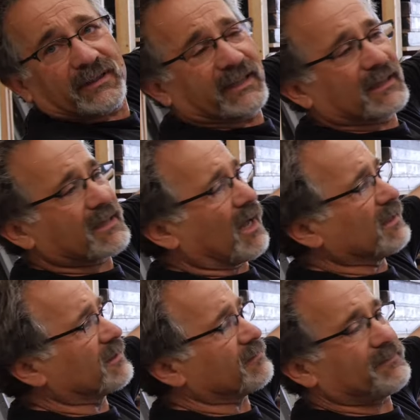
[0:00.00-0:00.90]
a little
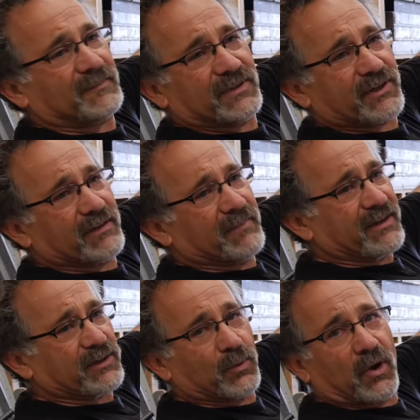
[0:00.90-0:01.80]
color, you can
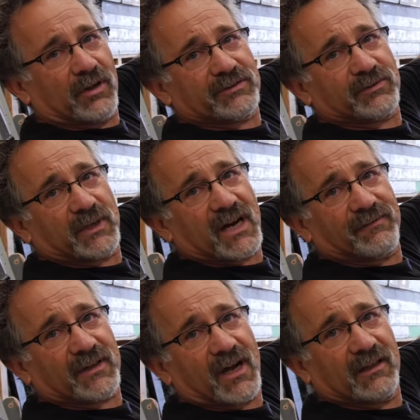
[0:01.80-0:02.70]
make your walls
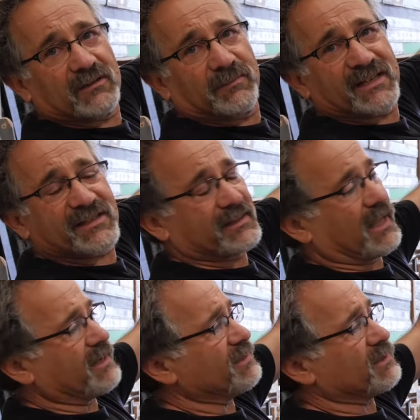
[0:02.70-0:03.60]
whatever color, but it's a
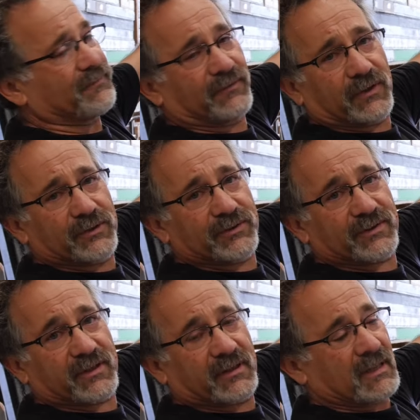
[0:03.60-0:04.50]
nice
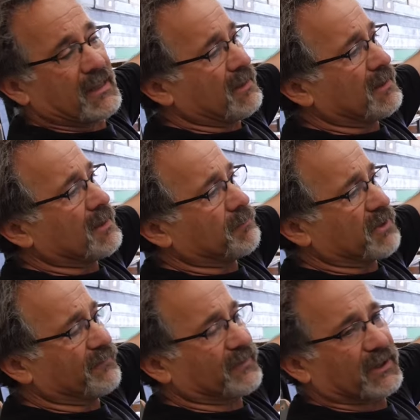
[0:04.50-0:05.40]
diffused,
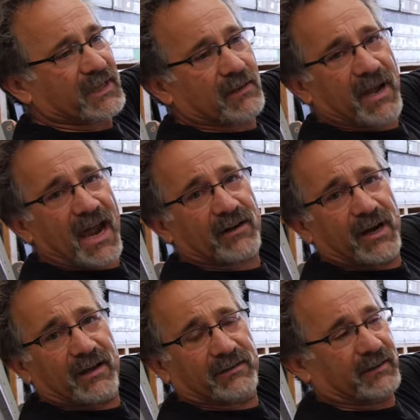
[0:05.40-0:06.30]
beautiful looking
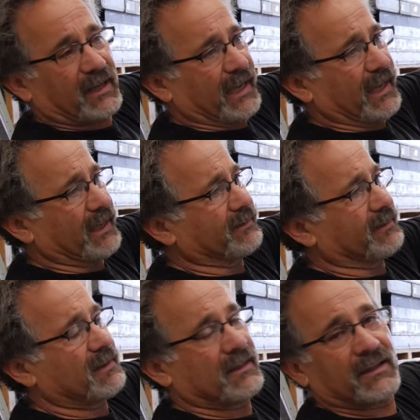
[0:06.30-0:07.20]
background, and
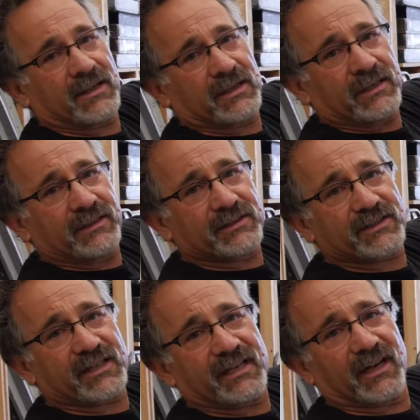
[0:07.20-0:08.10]
you'll
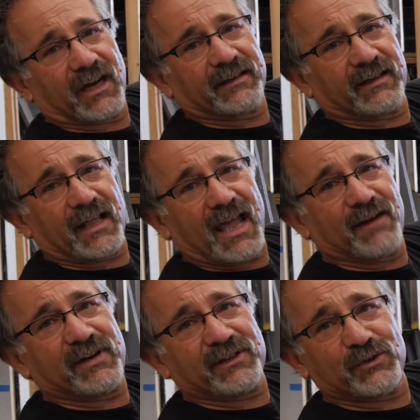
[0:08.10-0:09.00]
see it on
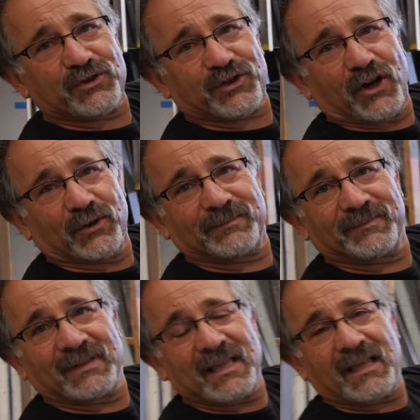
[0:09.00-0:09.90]
every news show
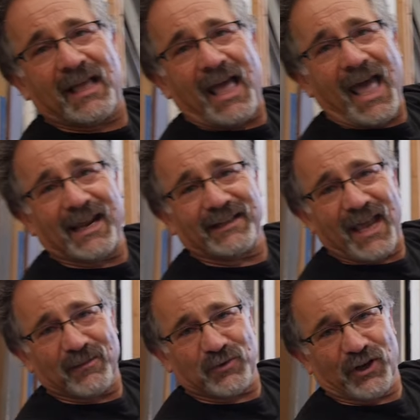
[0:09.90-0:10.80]
and
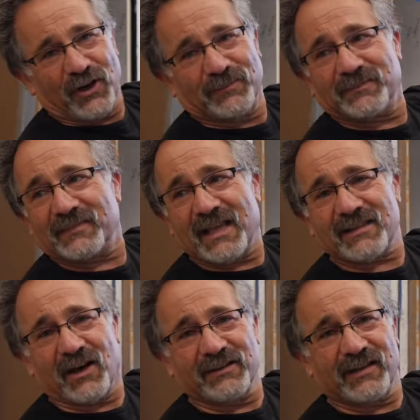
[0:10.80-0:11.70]
game show
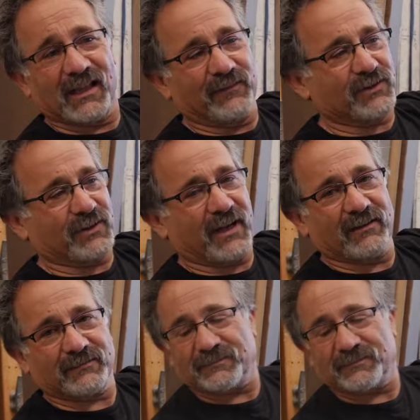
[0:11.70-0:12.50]
that's on television now.